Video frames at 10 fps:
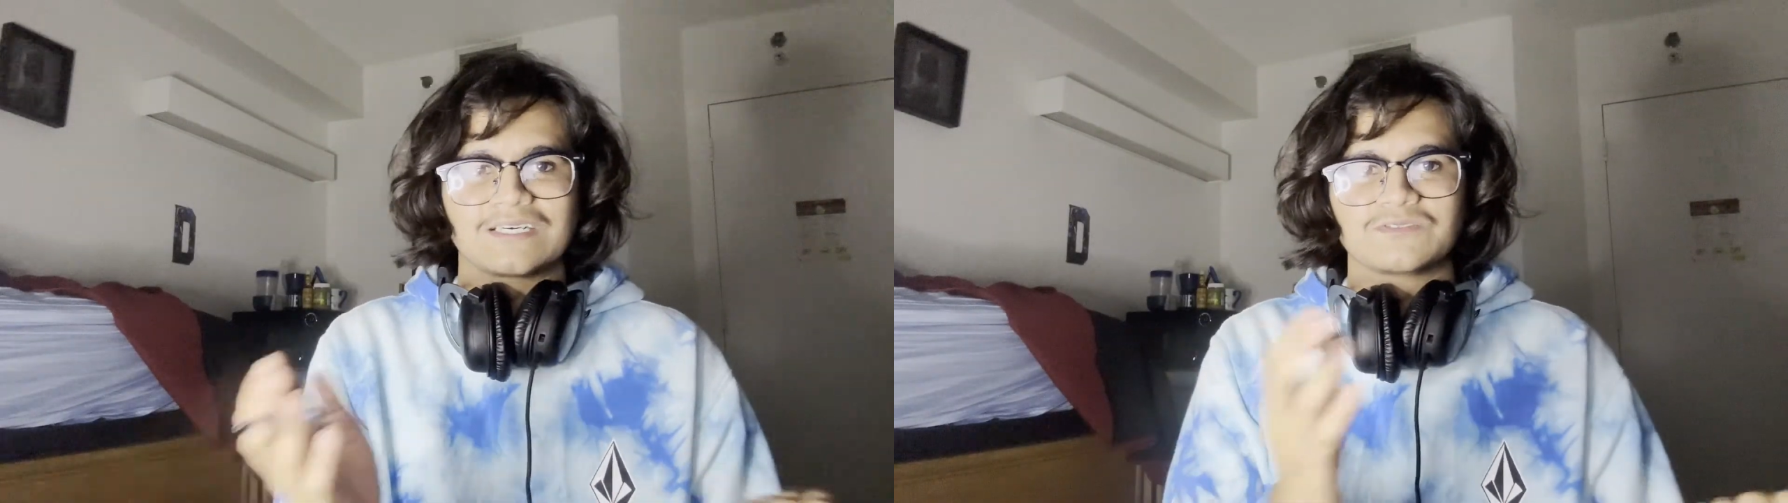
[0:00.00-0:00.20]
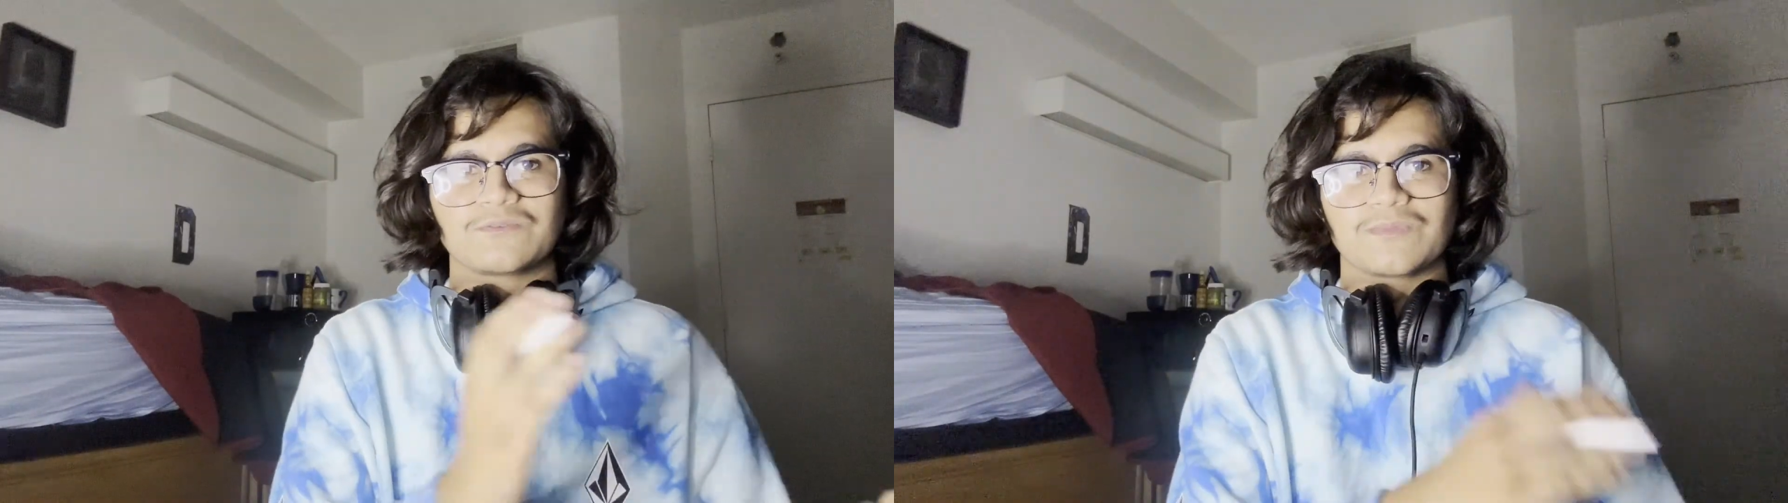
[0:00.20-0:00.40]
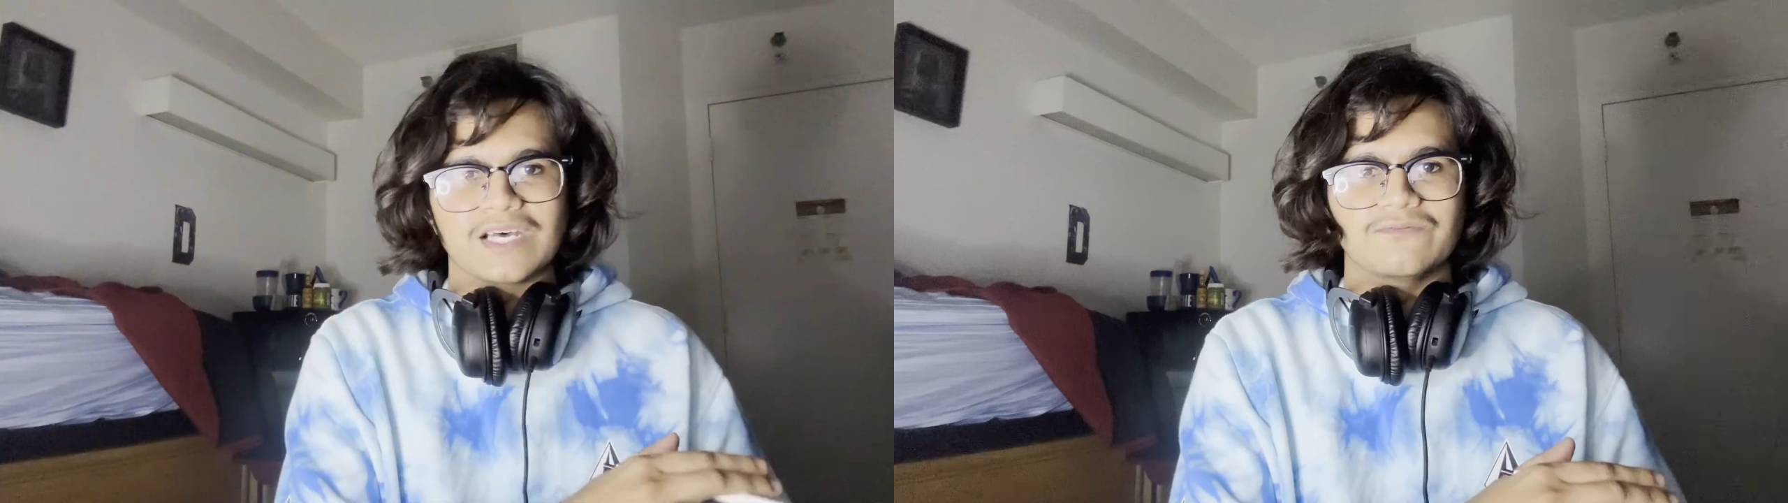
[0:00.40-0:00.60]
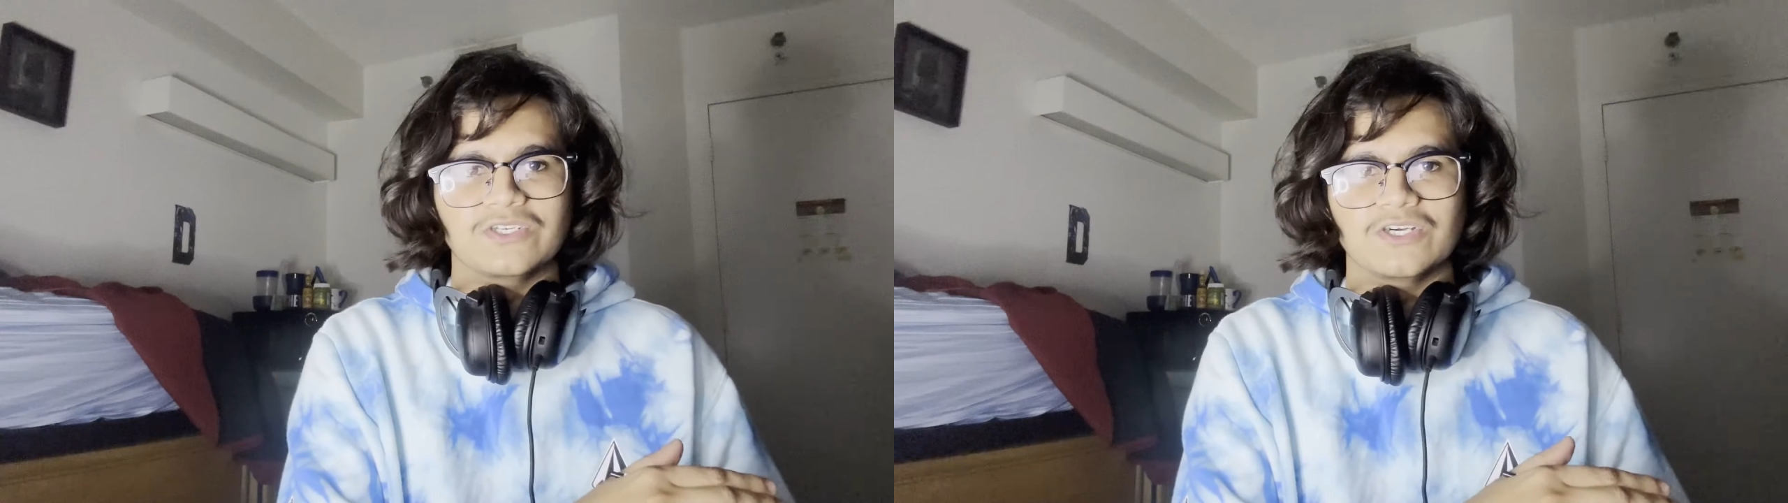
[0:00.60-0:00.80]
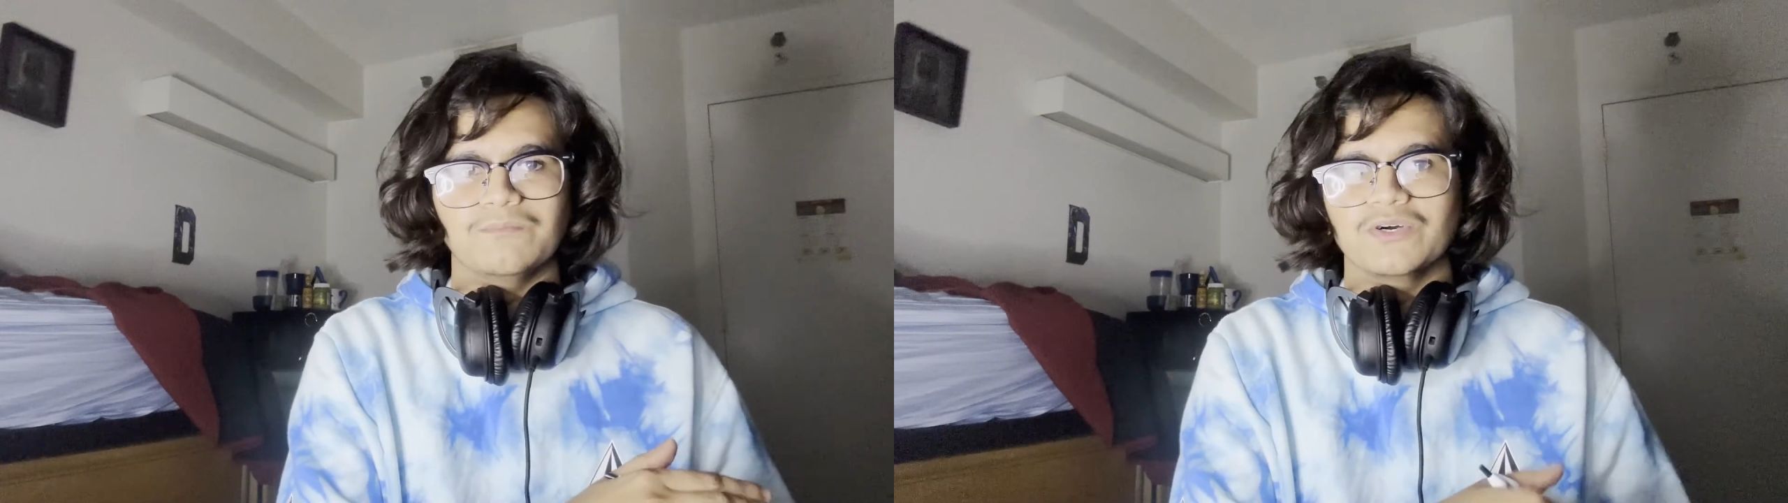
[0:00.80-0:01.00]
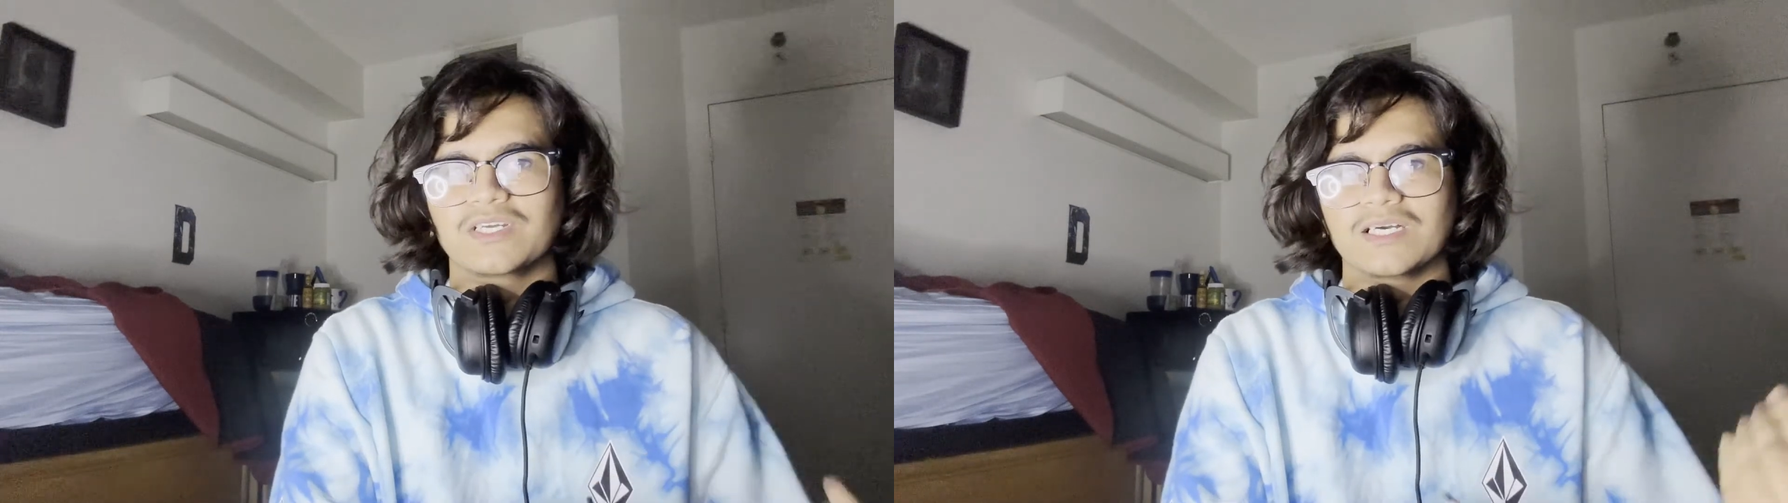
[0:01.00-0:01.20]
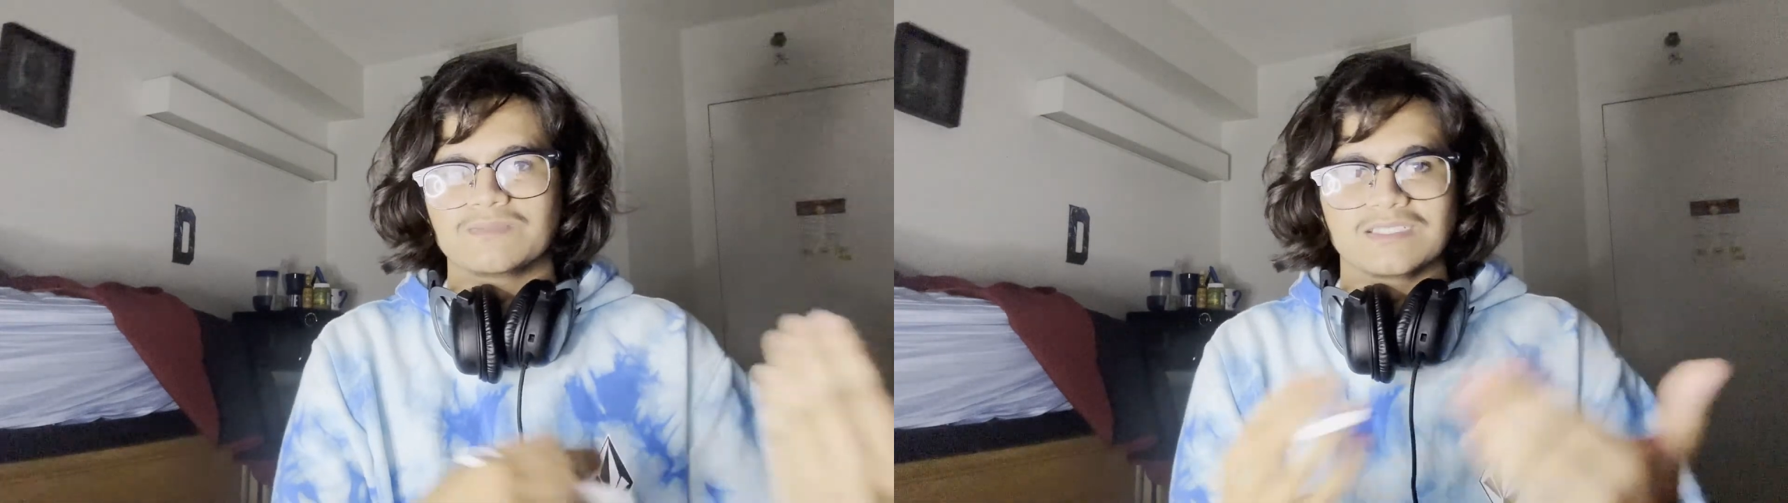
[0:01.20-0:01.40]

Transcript: comes from that video building up